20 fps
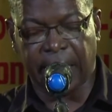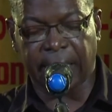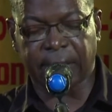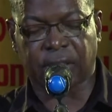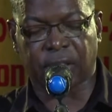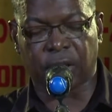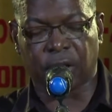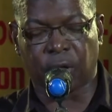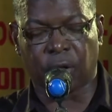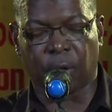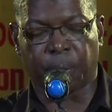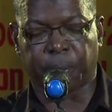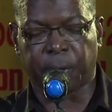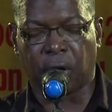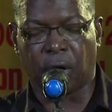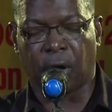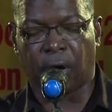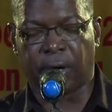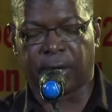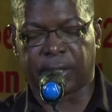let's say your
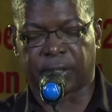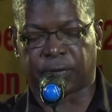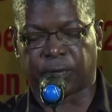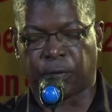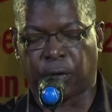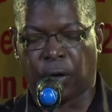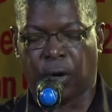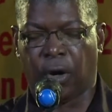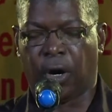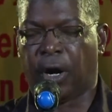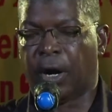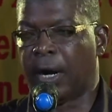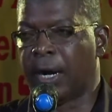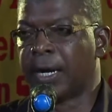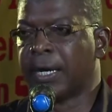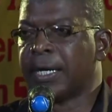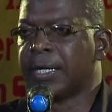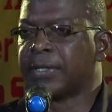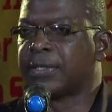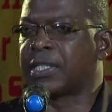applause
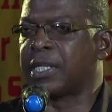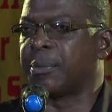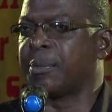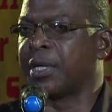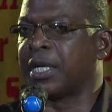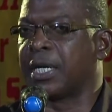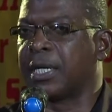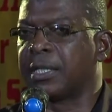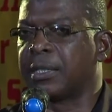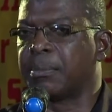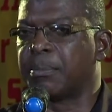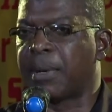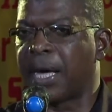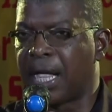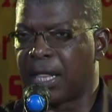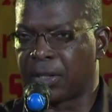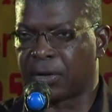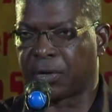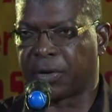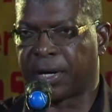for Simeon
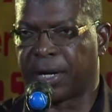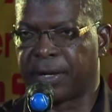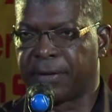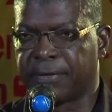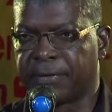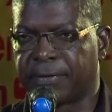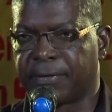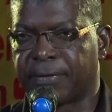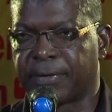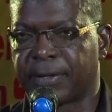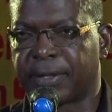Belgrave.